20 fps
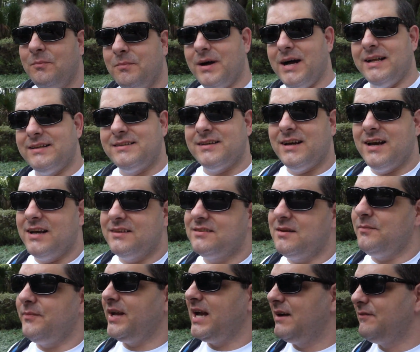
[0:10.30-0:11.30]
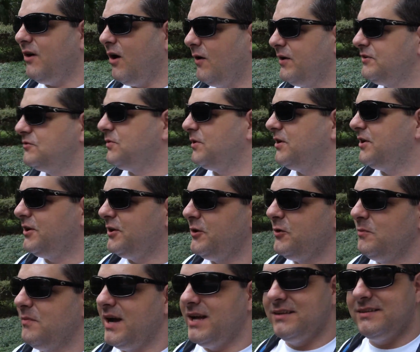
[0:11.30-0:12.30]
But something I've always wanted to
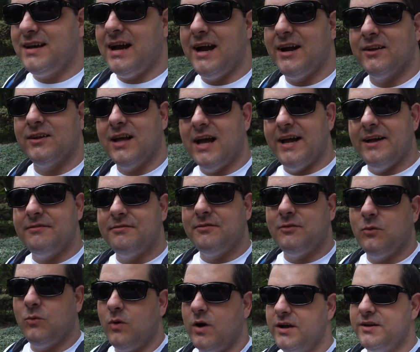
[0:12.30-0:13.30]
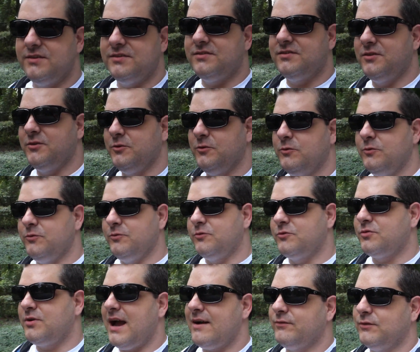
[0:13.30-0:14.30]
do my entire life was to
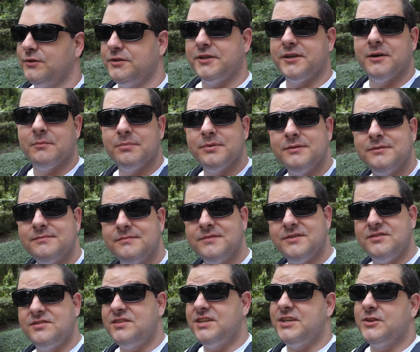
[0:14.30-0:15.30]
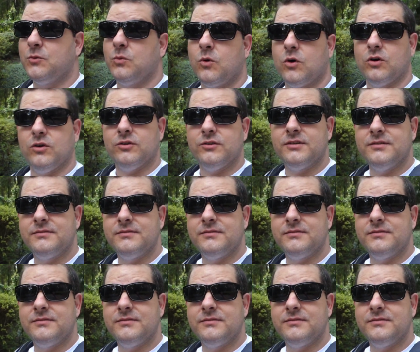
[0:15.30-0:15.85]
travel Europe, see the world.